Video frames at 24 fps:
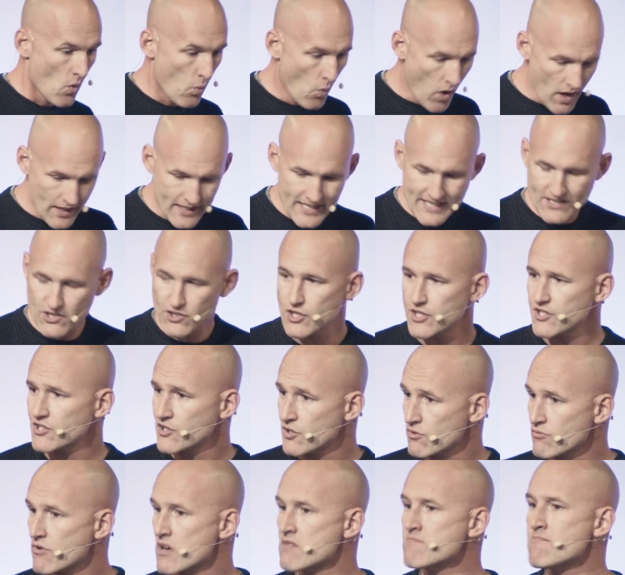One is just
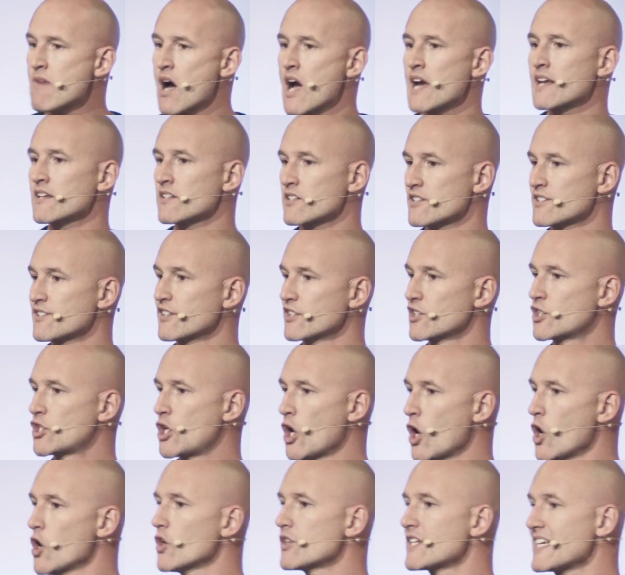to remind us that
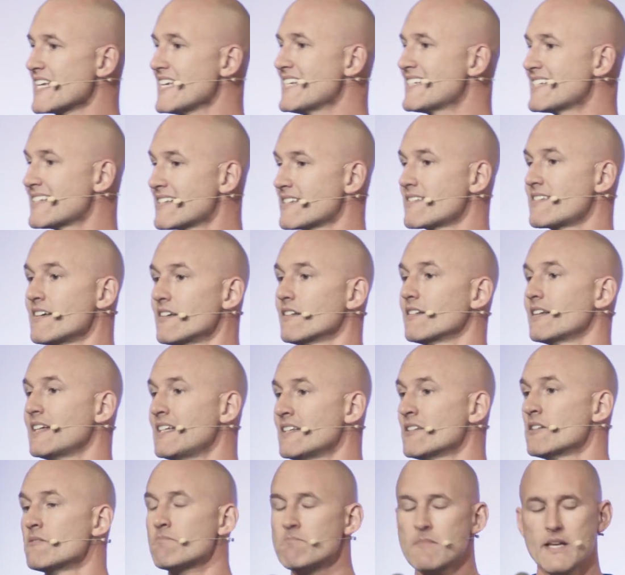God is still
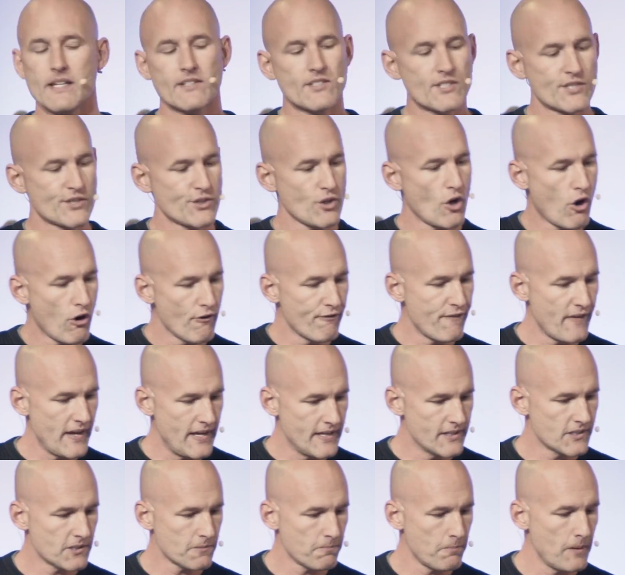in the midst of
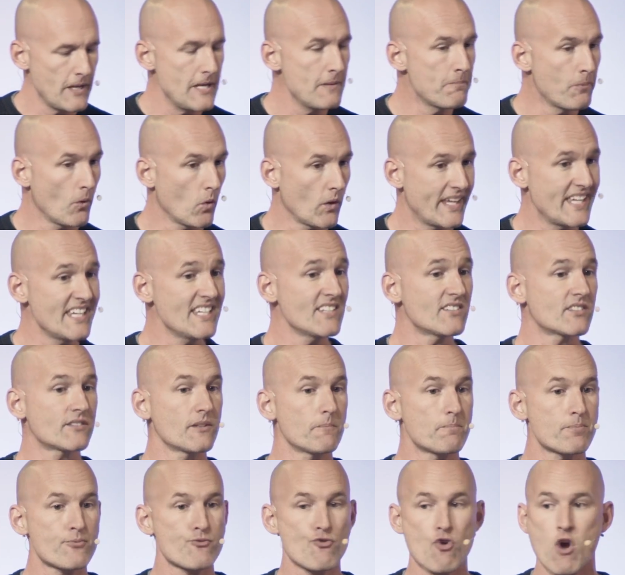his people. He's
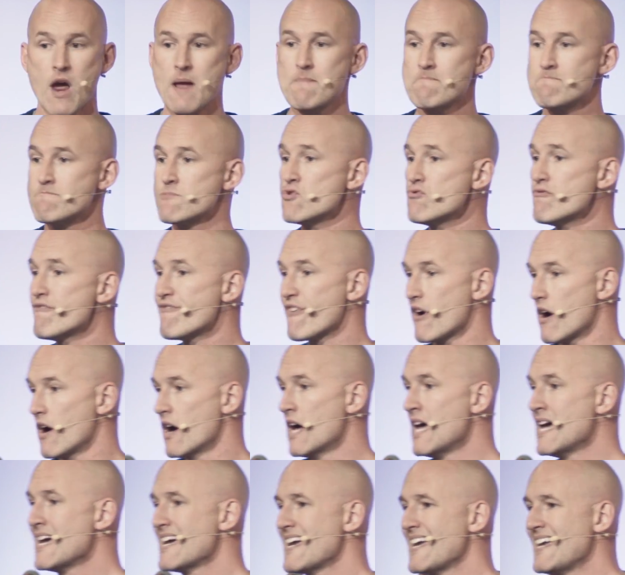the prime mover
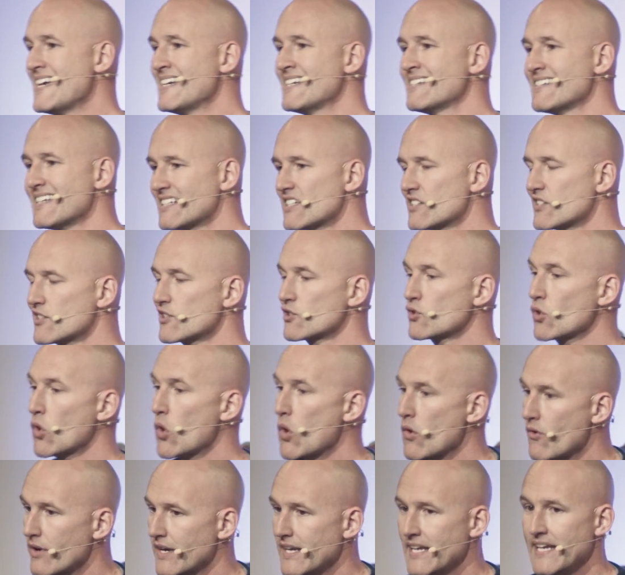in this
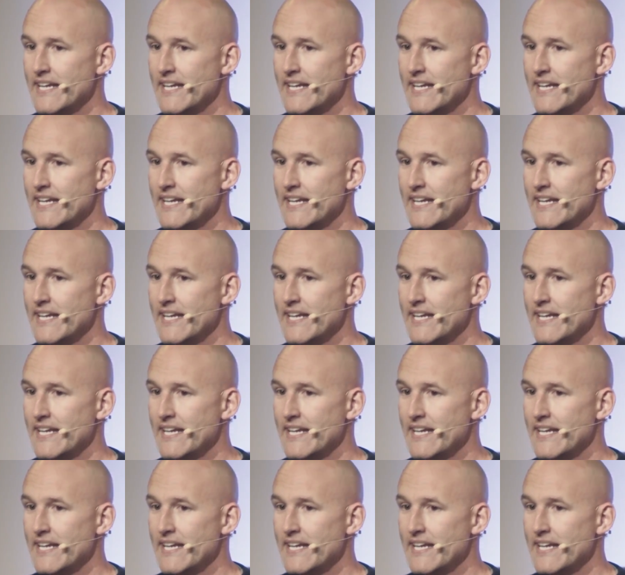story.